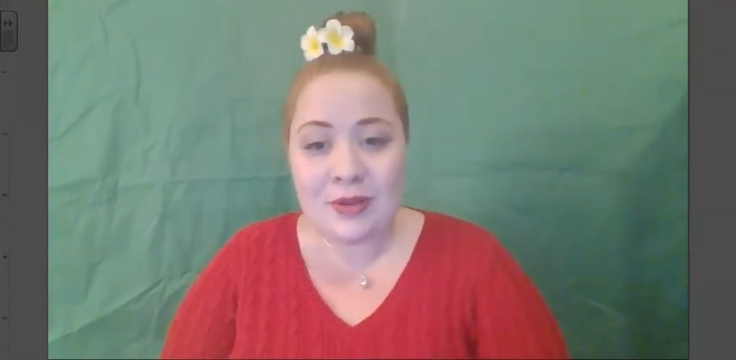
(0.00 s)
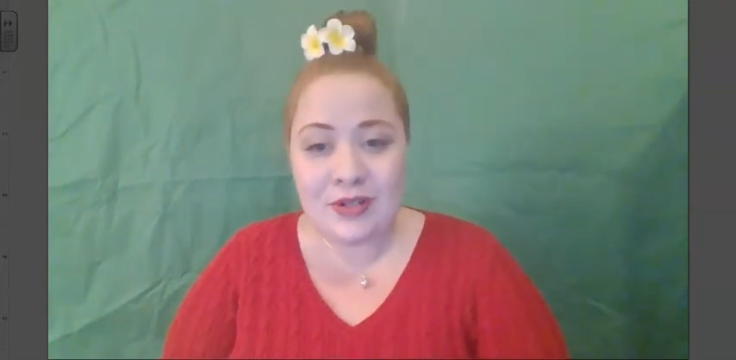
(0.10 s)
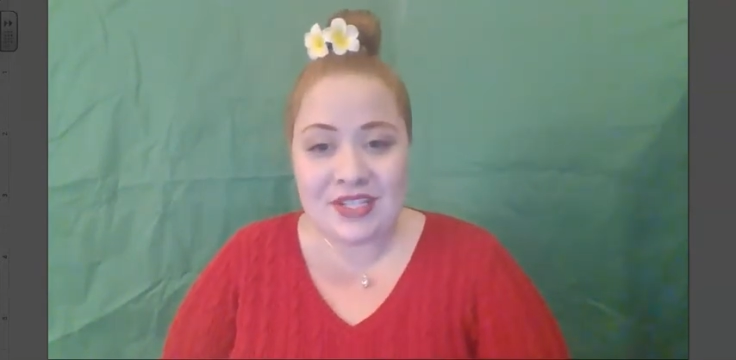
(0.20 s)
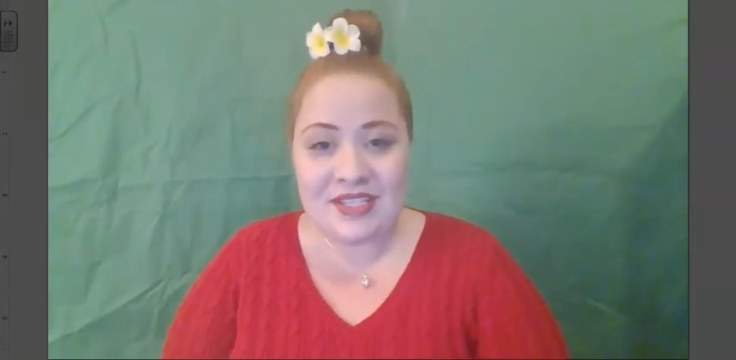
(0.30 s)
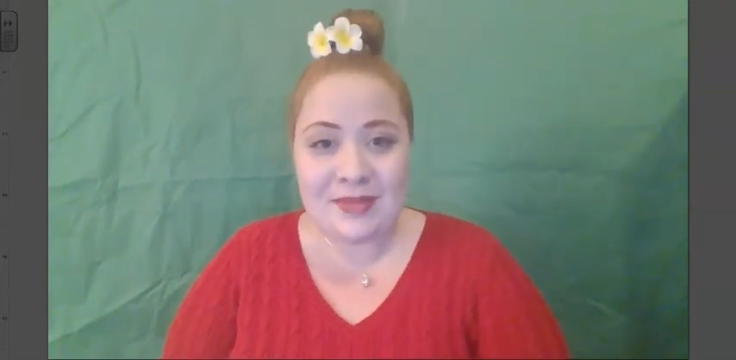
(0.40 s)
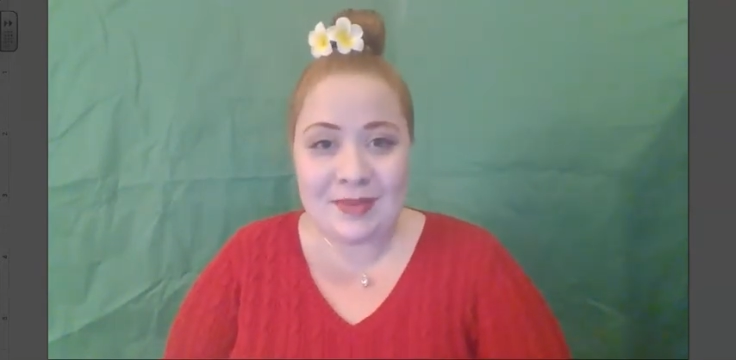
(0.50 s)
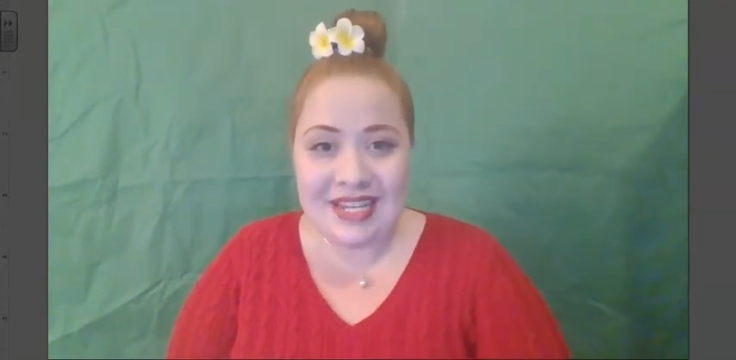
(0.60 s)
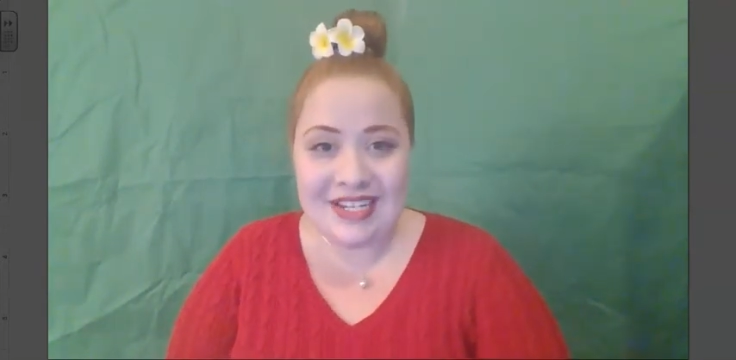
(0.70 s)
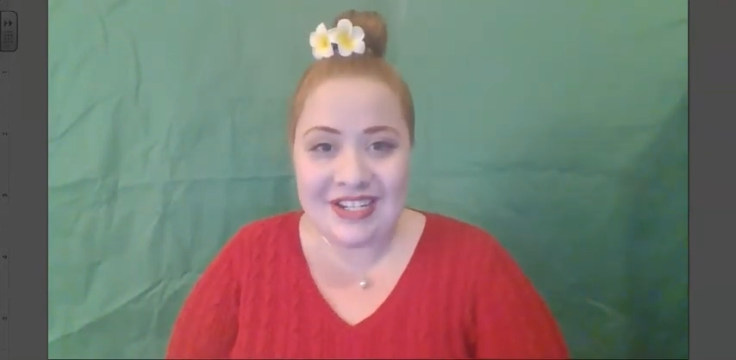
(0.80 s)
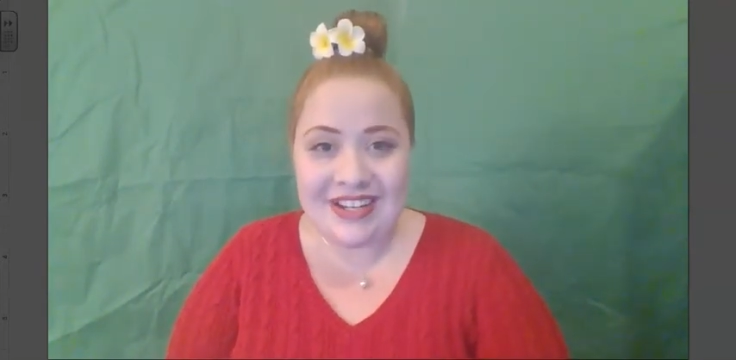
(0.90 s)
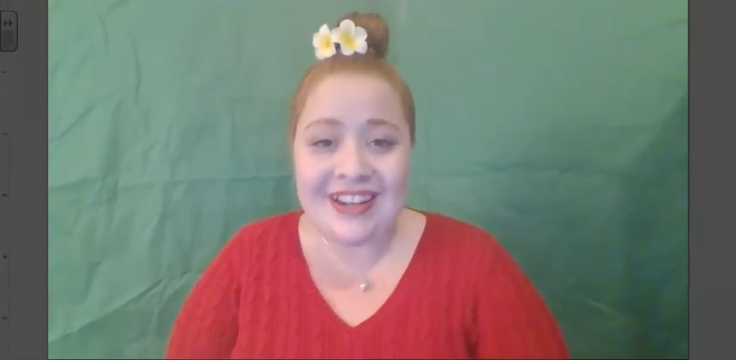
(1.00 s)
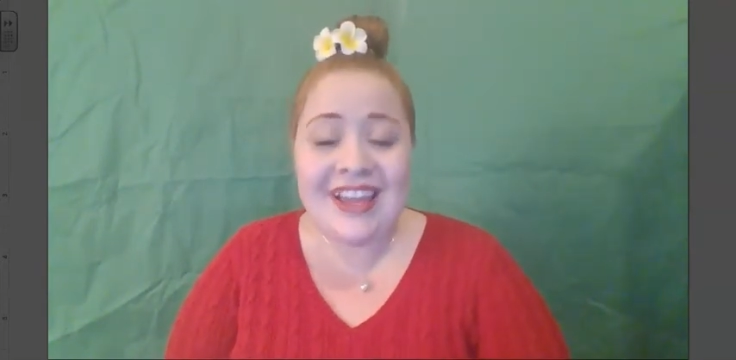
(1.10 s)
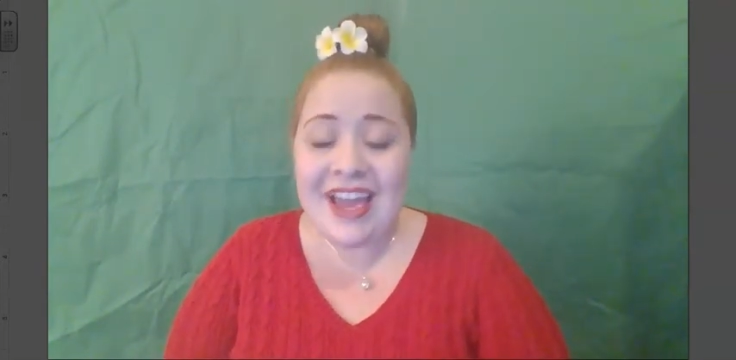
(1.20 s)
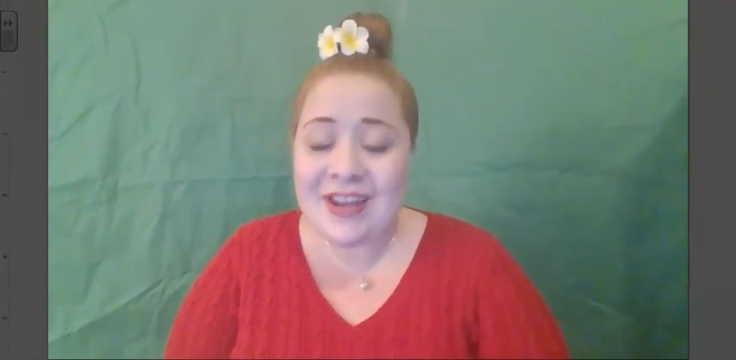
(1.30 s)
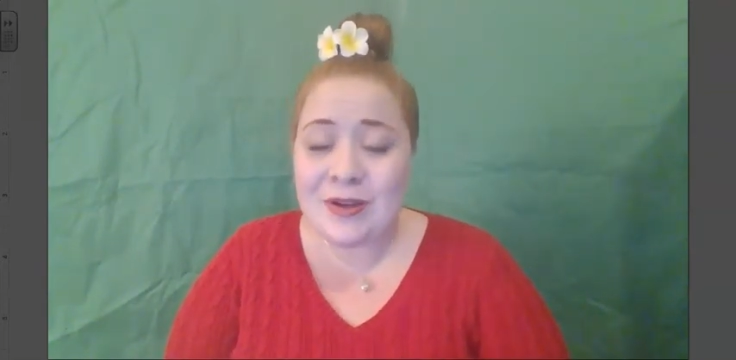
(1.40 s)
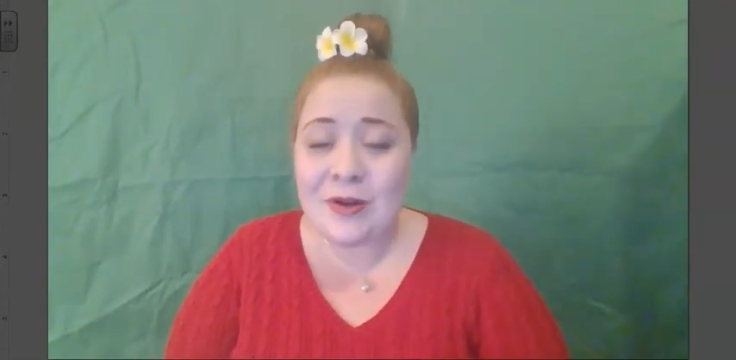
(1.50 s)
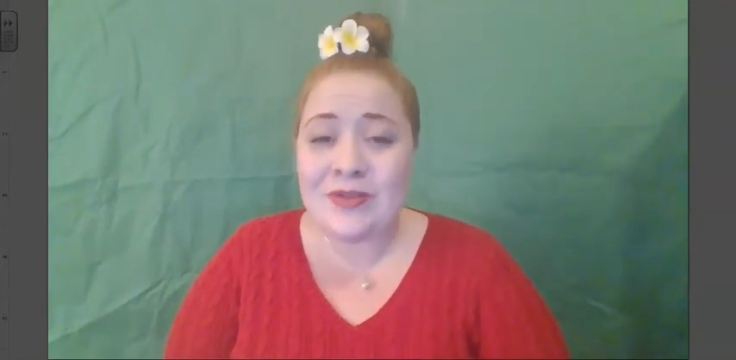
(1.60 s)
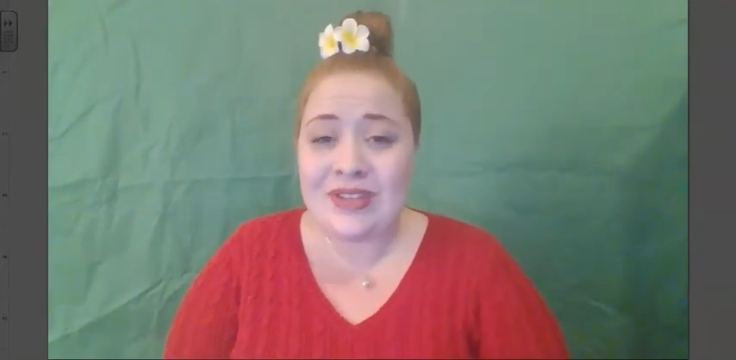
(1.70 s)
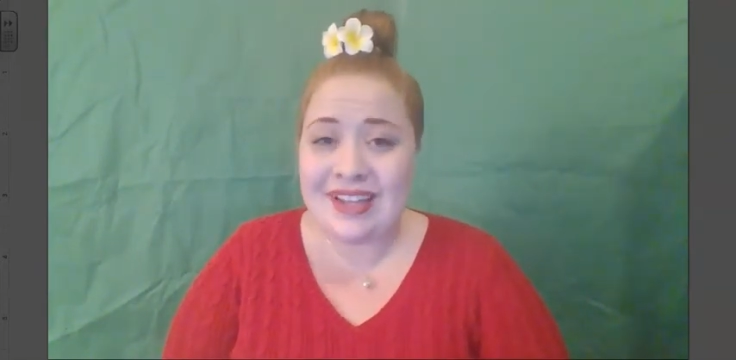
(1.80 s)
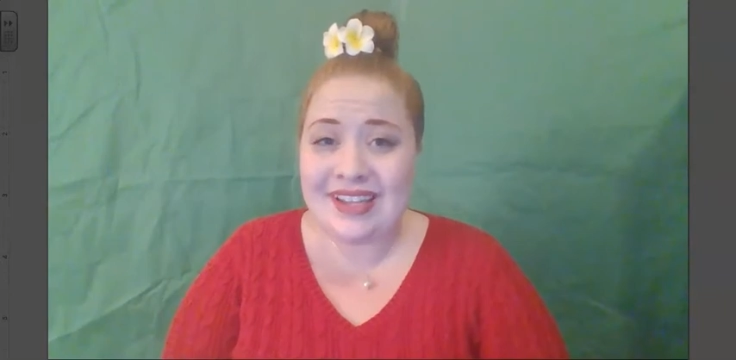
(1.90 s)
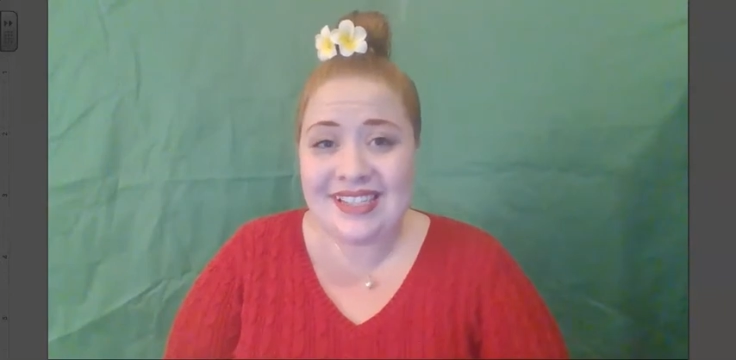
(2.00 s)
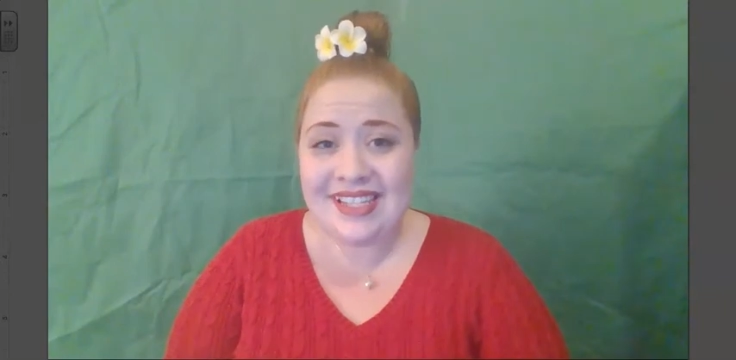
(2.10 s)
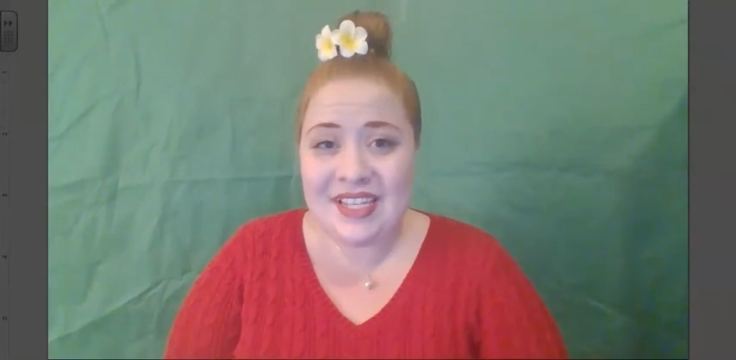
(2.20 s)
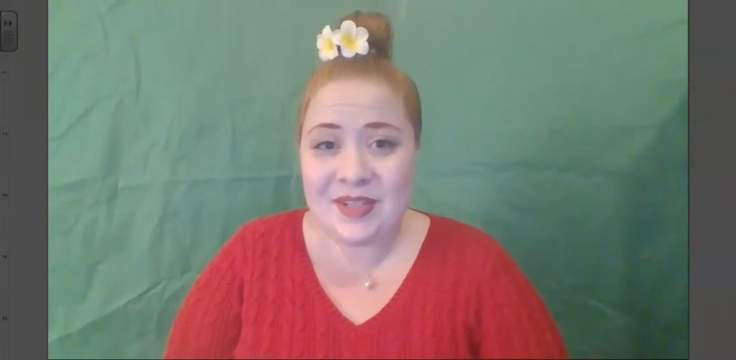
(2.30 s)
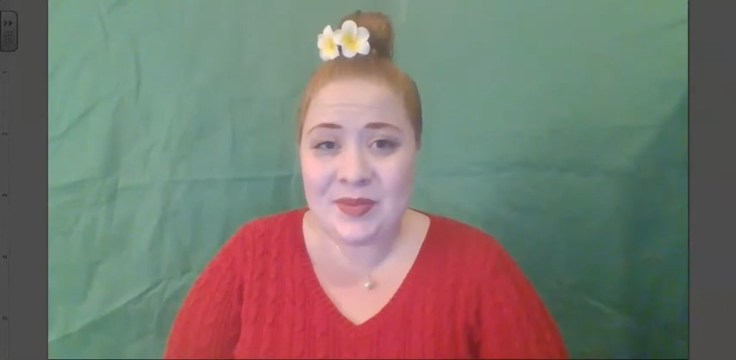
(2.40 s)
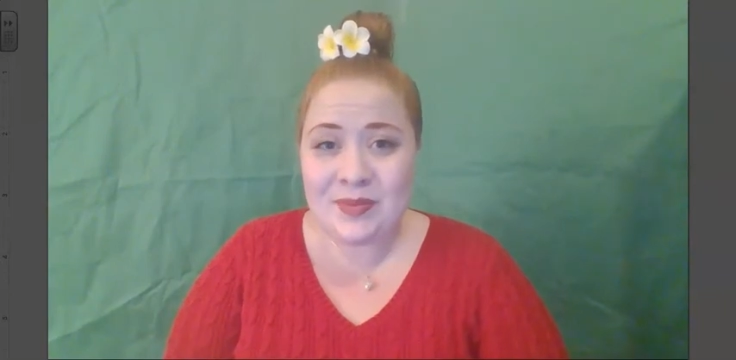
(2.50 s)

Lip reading: participation and COVID-19.